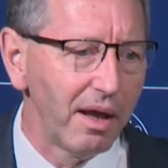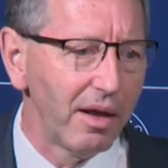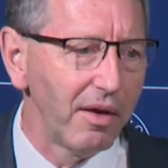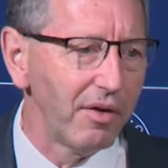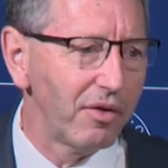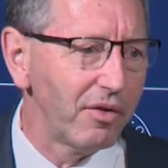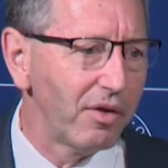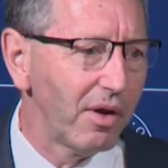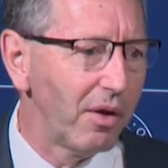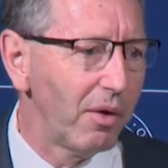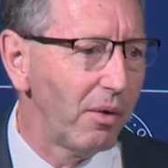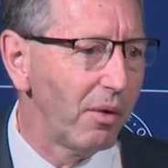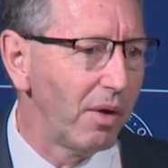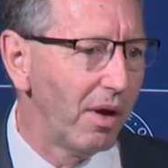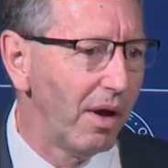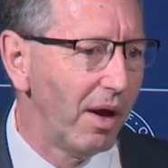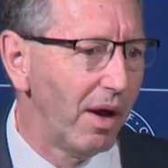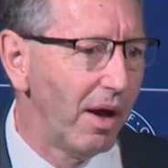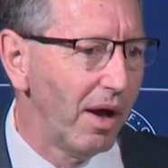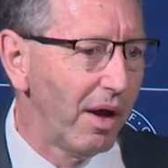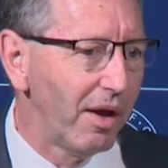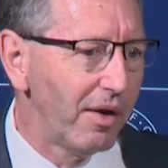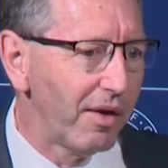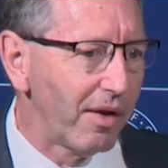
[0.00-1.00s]
So
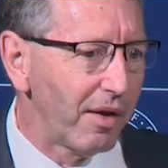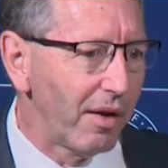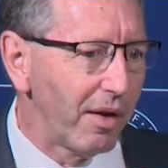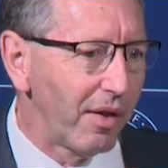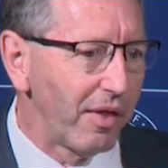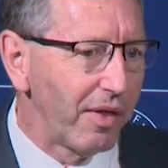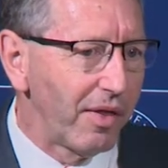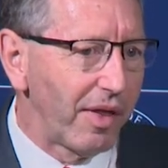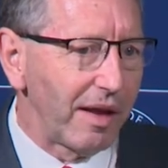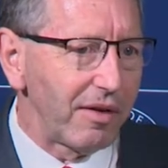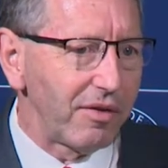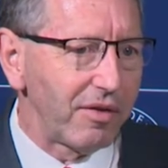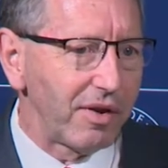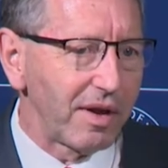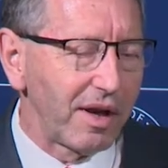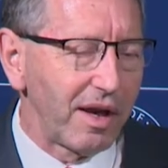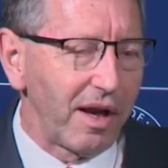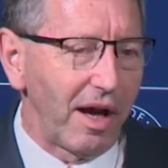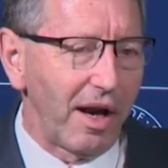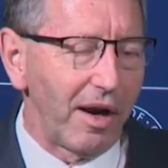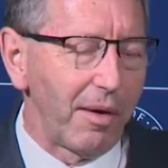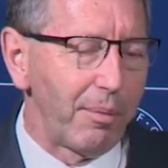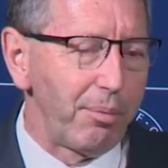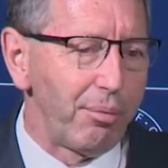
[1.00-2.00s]
that's a
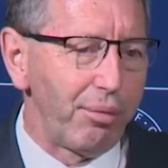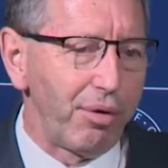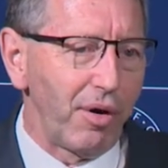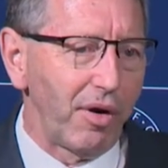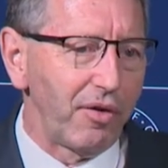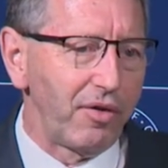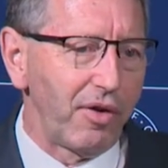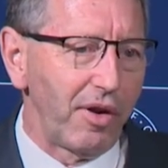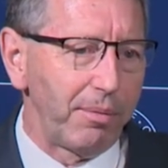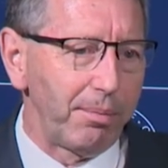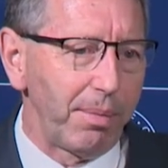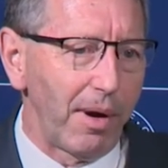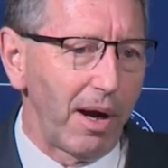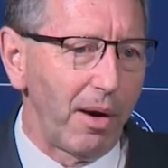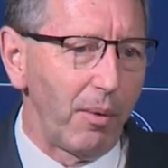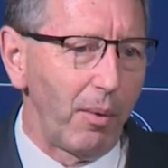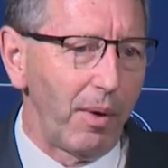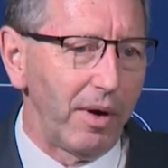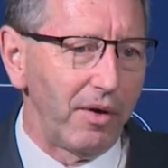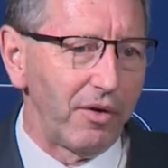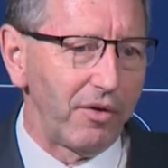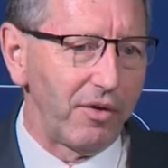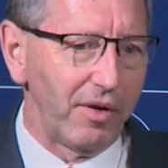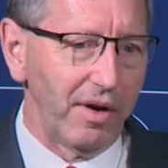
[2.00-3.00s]
kind of process by
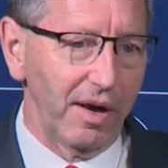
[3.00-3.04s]
which,